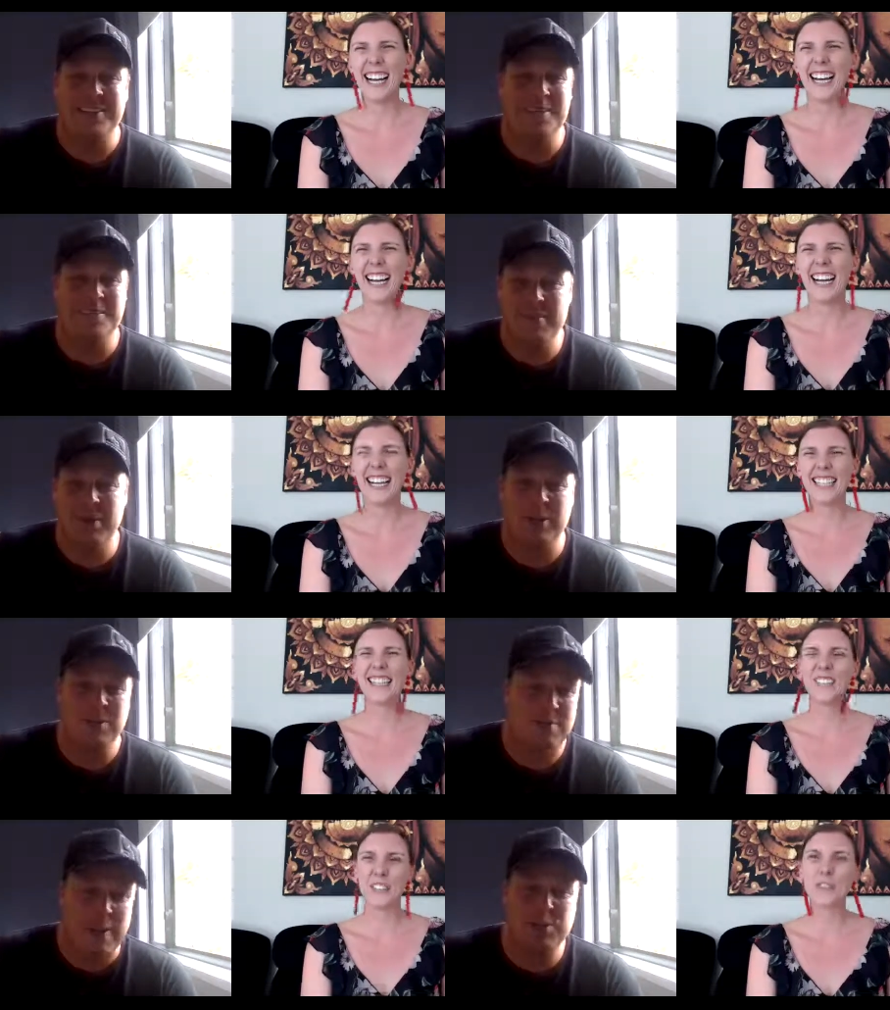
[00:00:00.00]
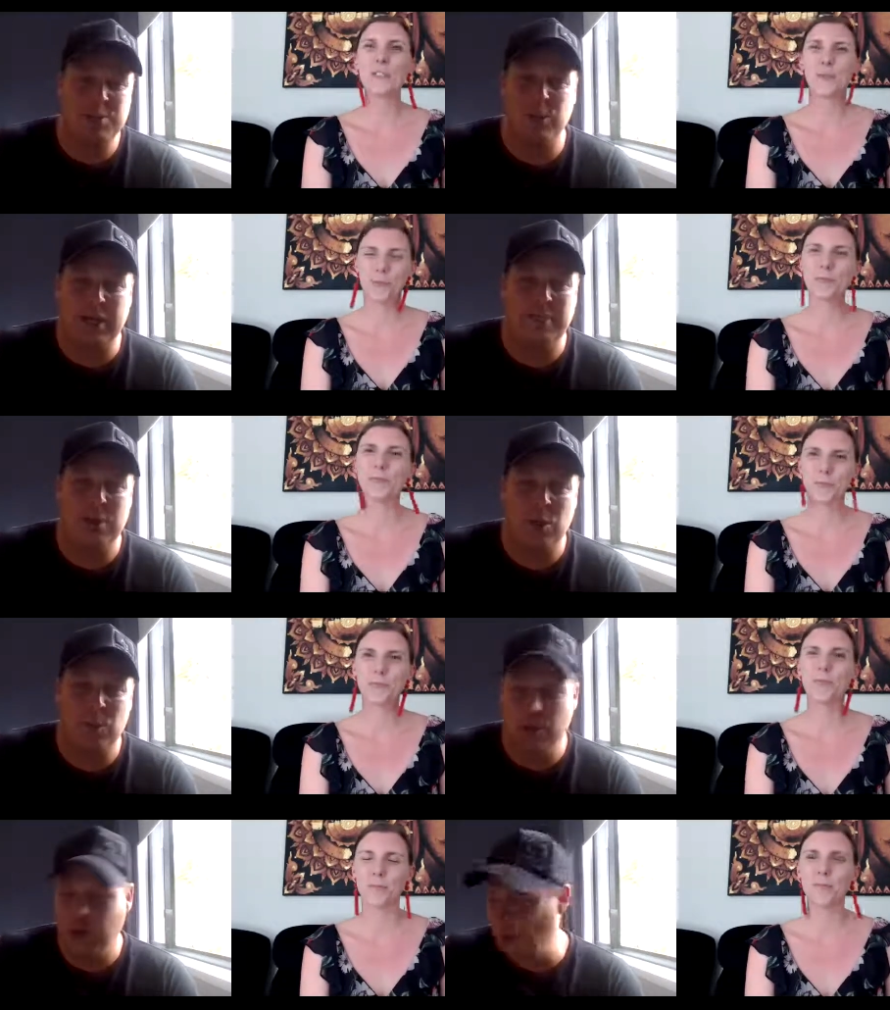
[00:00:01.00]
Speaker 1: so that's yeah. So people, Facebook
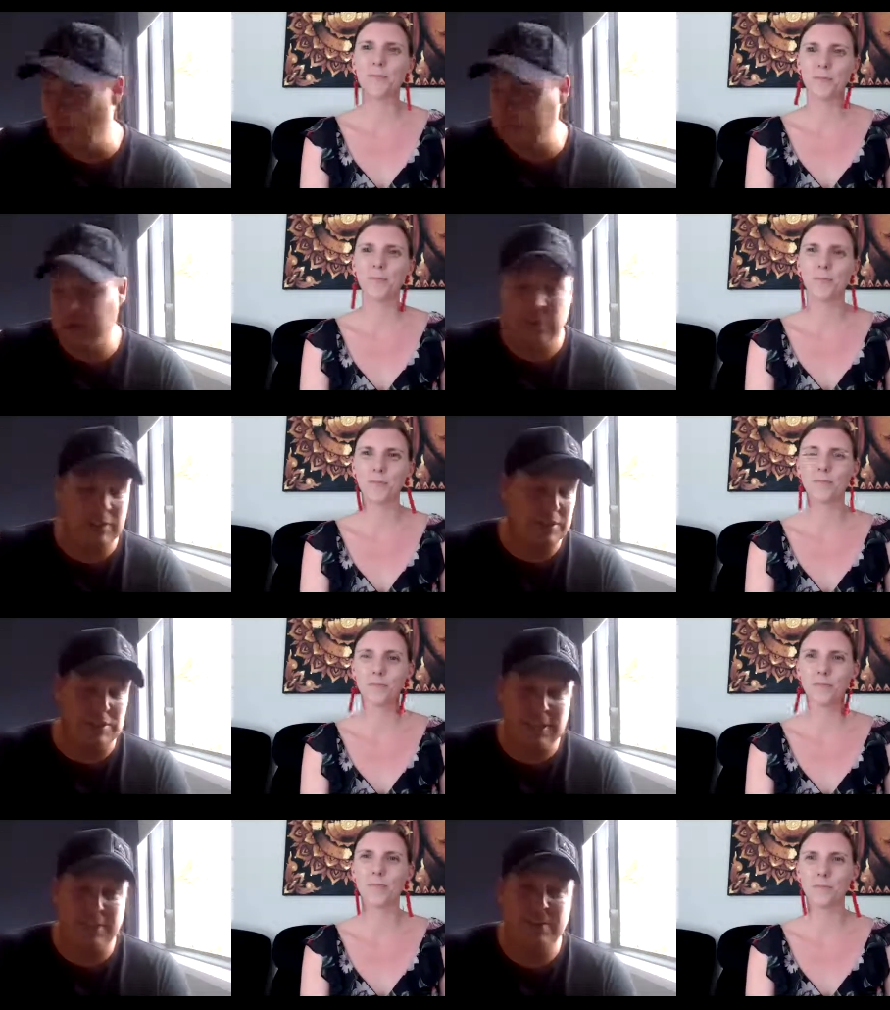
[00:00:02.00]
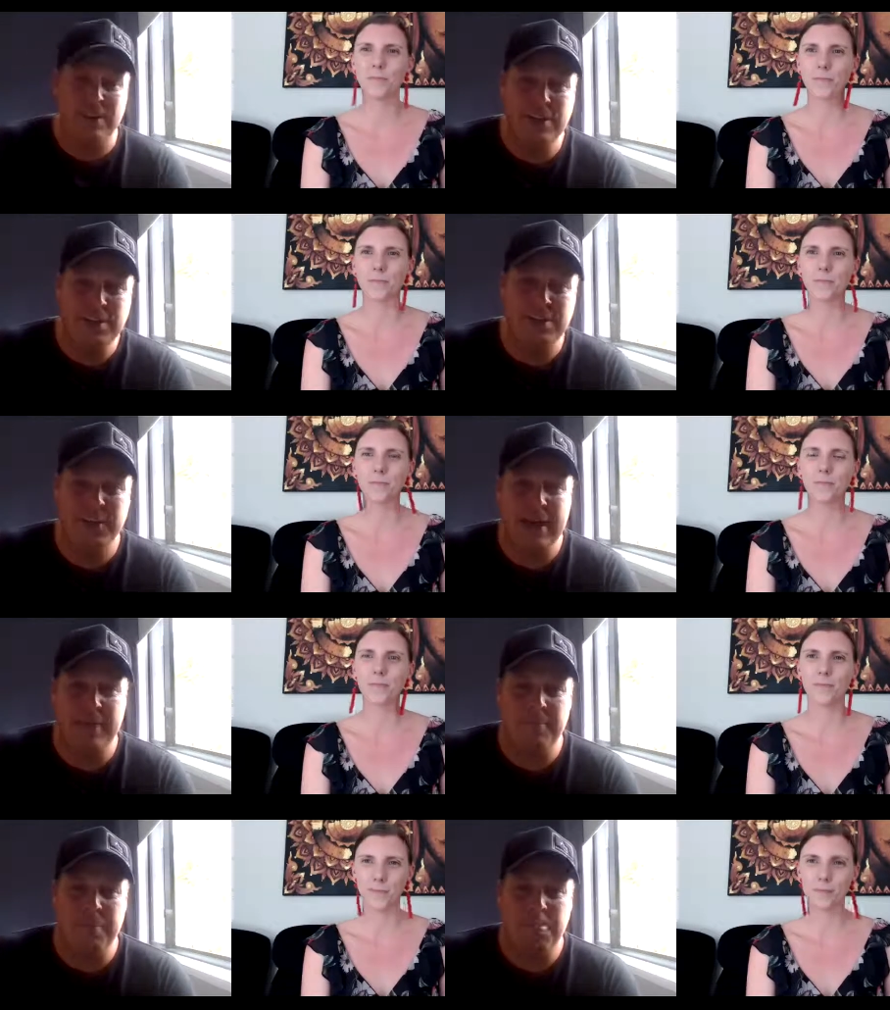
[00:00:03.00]
at the moment, we've got a website that's nearly finished.
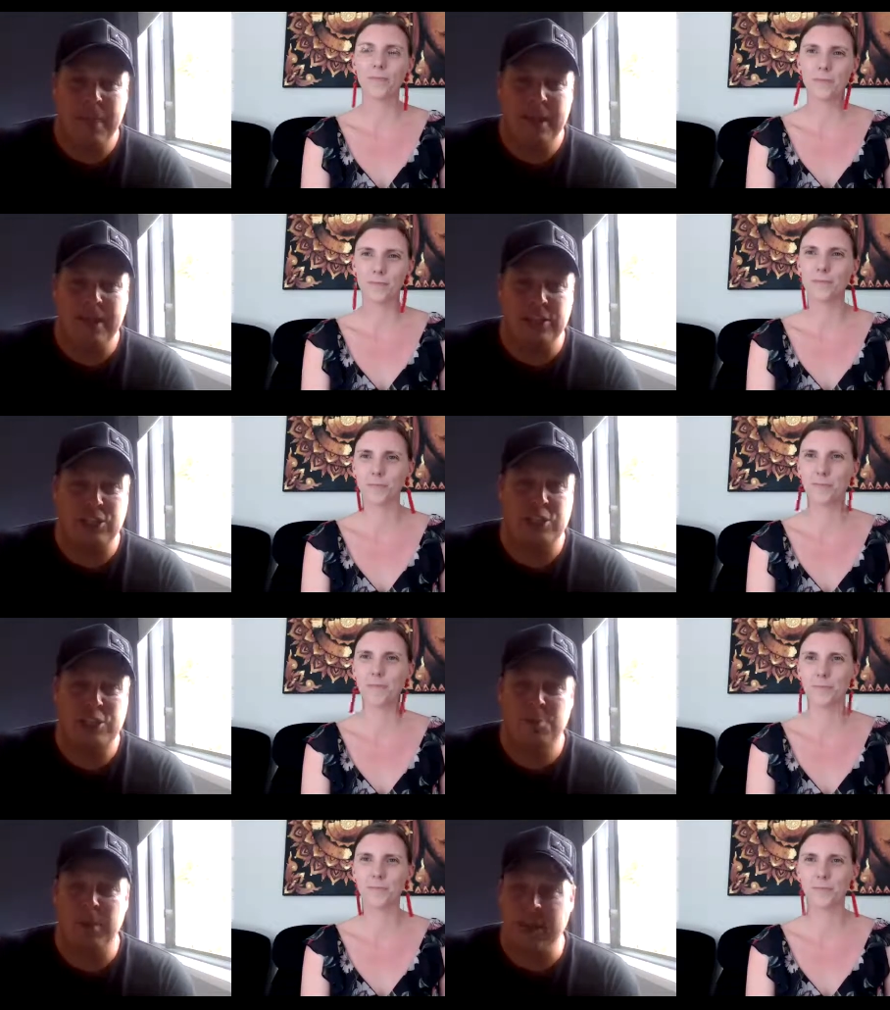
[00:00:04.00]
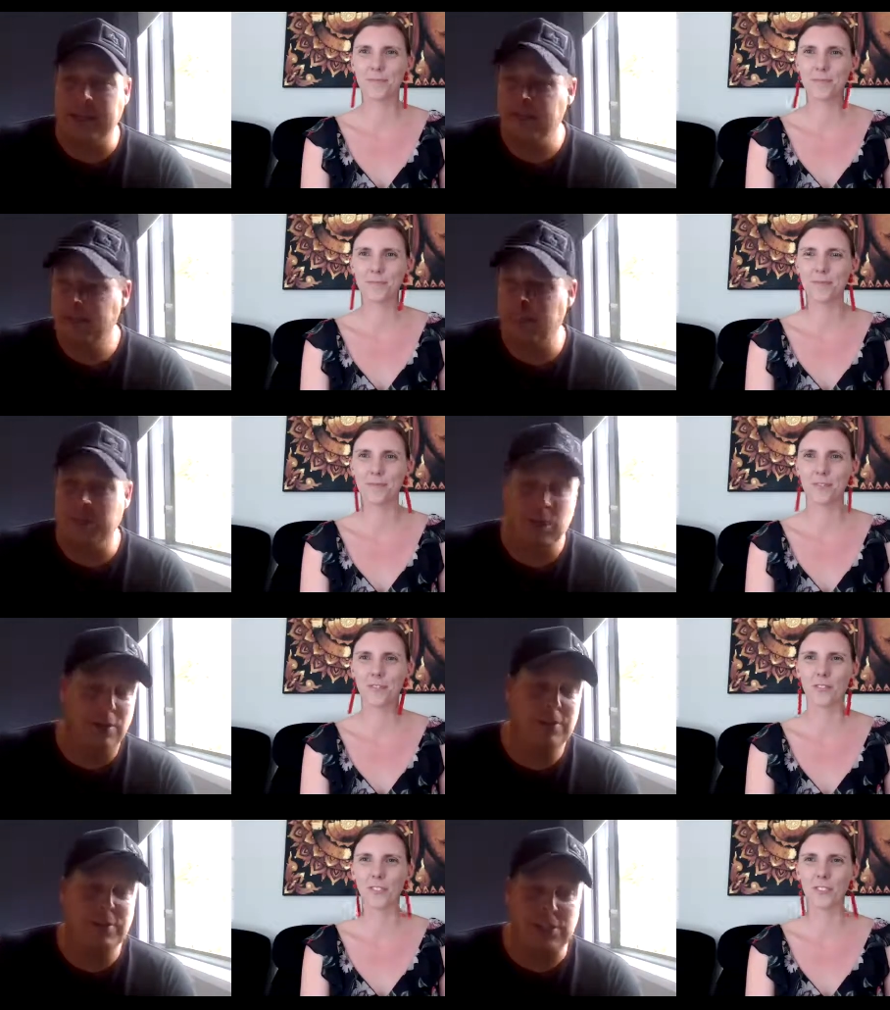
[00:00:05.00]
Um, it's just been,
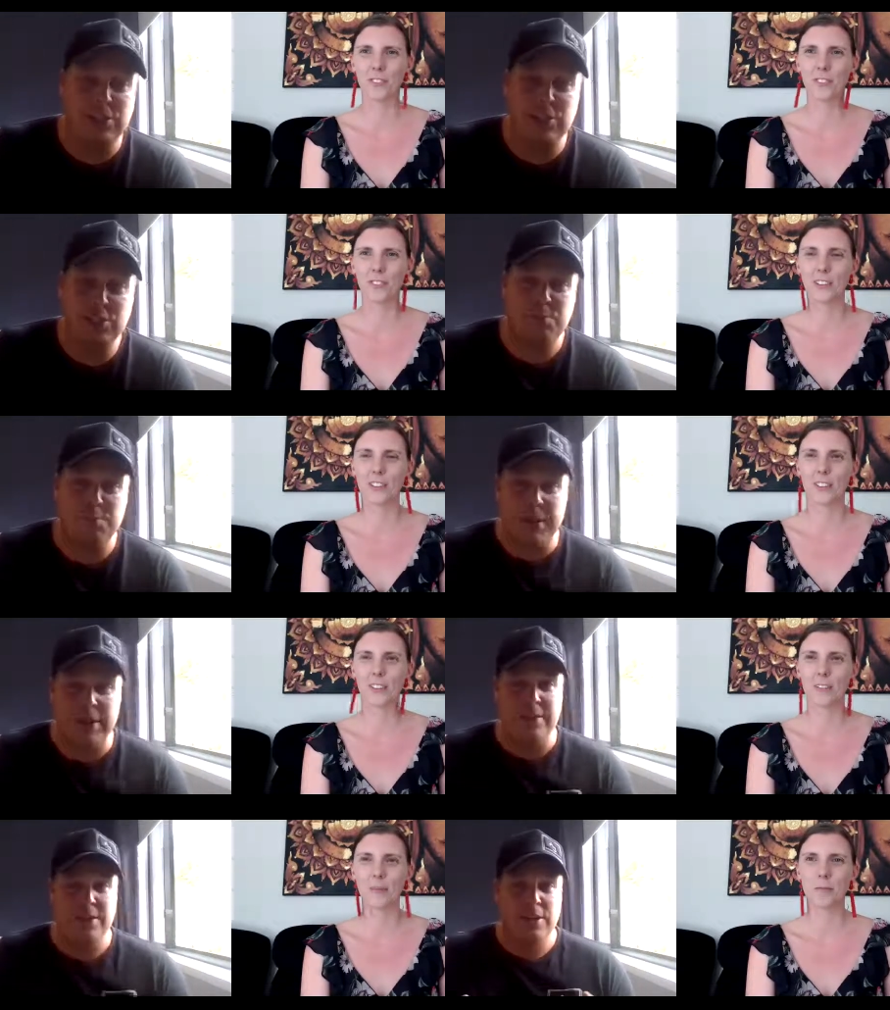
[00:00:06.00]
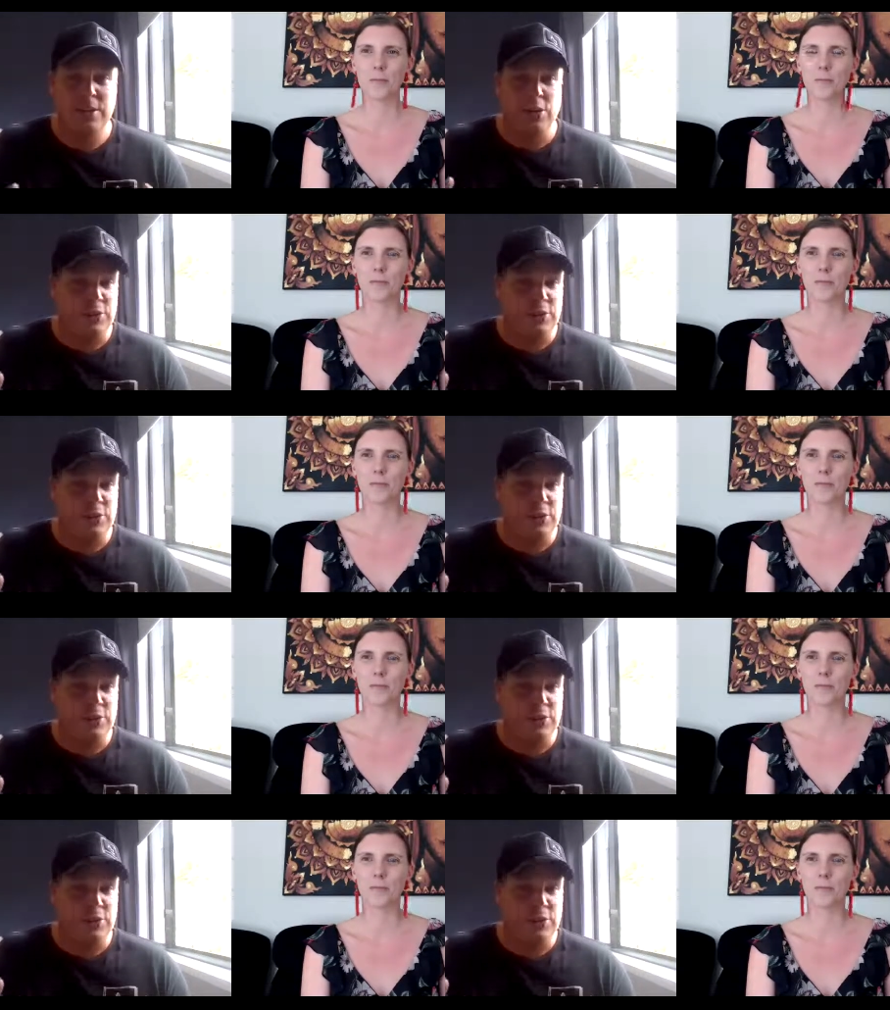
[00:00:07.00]
to be honest, it's just been